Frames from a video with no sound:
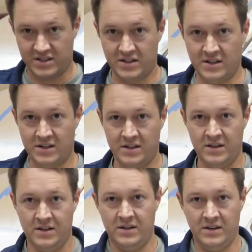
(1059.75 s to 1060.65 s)

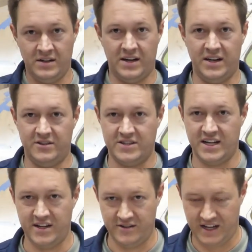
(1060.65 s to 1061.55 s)
I
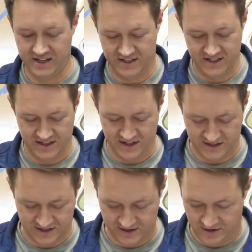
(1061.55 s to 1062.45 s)
understand you can't see this,
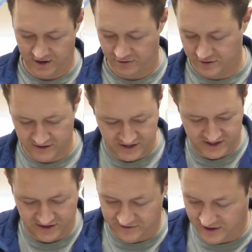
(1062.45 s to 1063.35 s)
so I'll hold this
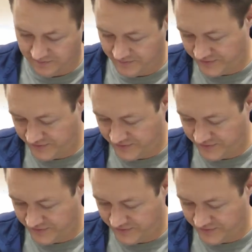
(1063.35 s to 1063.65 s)
stuff up.